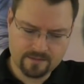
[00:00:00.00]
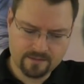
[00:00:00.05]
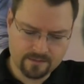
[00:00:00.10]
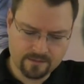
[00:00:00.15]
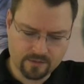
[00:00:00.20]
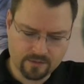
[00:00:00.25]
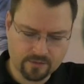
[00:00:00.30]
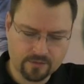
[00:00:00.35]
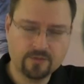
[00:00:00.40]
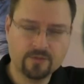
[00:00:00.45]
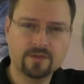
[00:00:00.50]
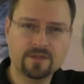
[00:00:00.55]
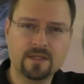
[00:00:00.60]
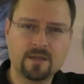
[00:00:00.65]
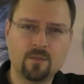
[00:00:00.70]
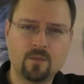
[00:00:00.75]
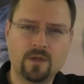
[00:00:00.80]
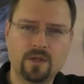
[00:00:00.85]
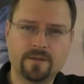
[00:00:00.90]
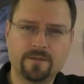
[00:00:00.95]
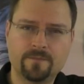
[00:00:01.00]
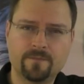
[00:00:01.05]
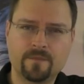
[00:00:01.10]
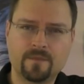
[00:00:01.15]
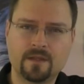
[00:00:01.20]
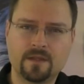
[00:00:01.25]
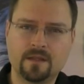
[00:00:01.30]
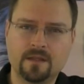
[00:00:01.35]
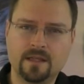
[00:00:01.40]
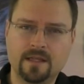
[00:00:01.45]
talk to someone
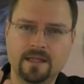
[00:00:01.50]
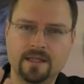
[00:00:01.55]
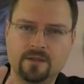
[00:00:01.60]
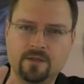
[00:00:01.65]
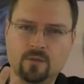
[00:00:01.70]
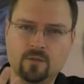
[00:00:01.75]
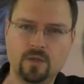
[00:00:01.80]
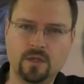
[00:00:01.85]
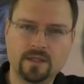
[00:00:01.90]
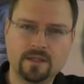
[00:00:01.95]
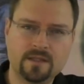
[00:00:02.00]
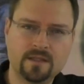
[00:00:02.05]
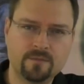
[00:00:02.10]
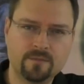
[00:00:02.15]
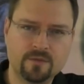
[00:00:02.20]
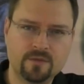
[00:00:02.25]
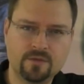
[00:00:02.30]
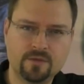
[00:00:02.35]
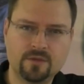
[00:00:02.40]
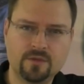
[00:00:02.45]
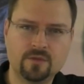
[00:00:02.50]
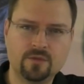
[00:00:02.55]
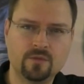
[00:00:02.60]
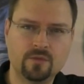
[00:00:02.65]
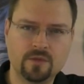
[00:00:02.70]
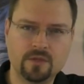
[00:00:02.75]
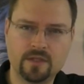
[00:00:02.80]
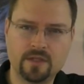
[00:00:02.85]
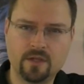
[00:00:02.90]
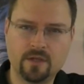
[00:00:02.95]
and you want him to do
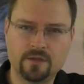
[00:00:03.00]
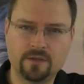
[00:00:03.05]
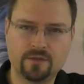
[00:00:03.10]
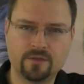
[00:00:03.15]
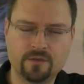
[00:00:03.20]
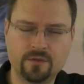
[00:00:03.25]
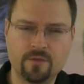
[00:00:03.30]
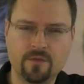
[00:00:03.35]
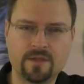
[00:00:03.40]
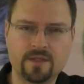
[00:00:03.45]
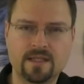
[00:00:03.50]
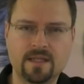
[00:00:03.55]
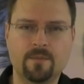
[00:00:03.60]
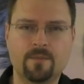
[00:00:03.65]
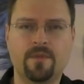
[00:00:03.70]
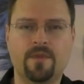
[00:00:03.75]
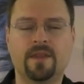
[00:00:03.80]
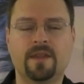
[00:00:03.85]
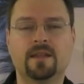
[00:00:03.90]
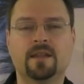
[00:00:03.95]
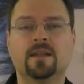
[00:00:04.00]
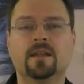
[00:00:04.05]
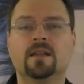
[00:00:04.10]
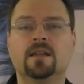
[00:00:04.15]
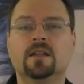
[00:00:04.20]
or her to do something,